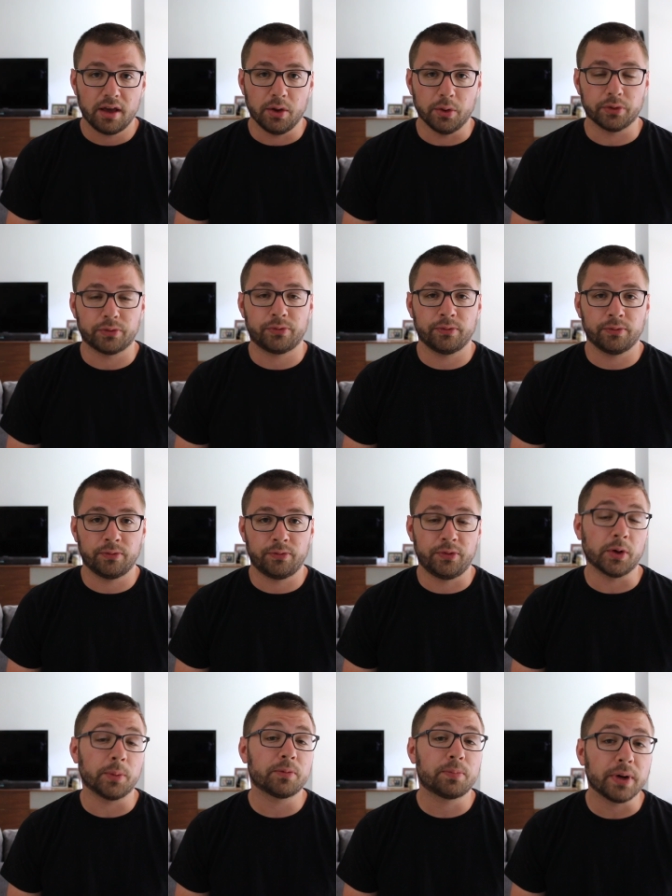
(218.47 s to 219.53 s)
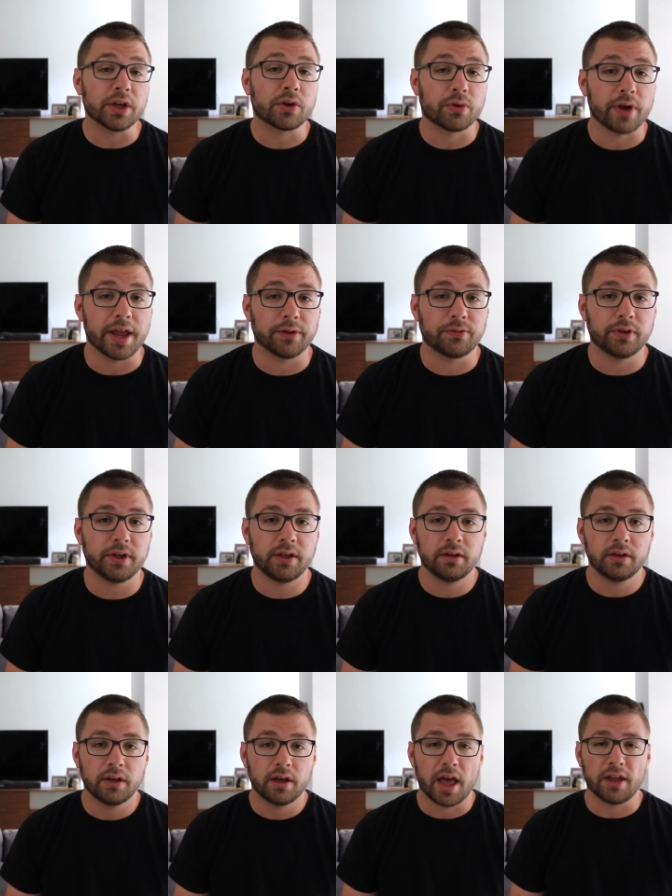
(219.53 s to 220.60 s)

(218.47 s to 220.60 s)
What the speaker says: It was filmed pretty creatively,